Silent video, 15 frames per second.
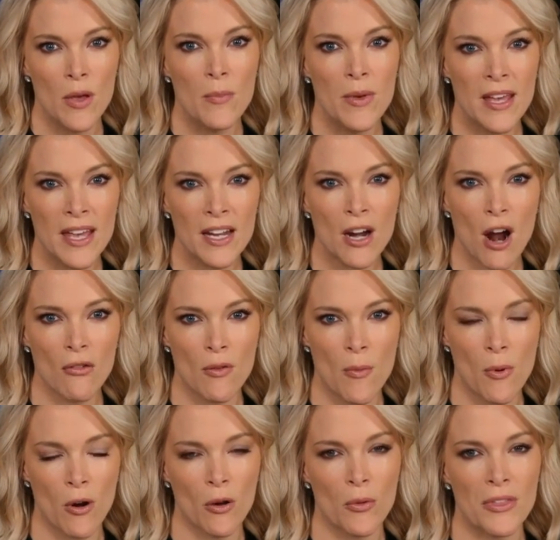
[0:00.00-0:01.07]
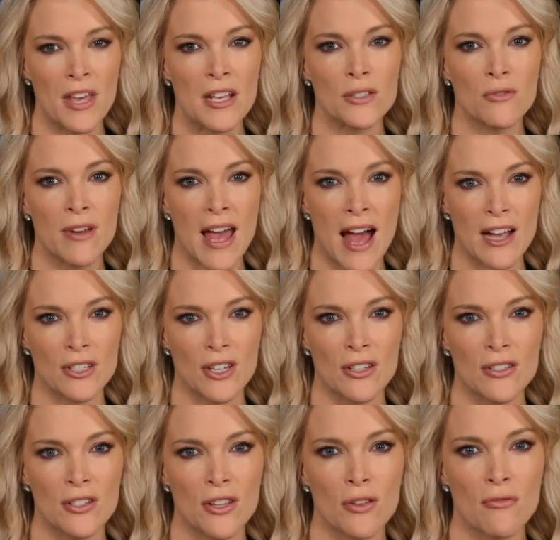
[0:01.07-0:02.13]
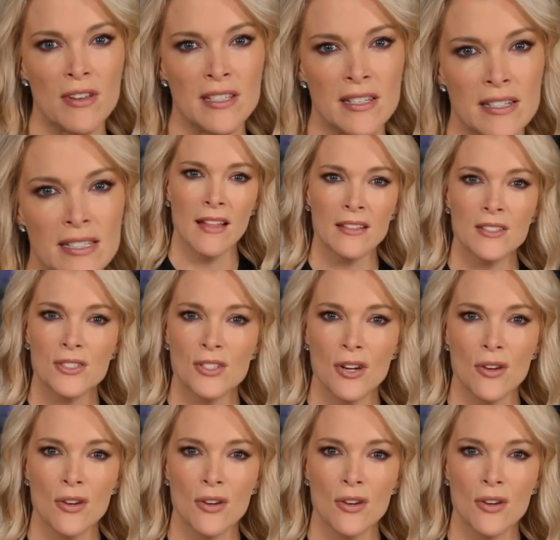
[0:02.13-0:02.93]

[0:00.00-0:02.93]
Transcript: we begin our report with his reaction to the recent Alex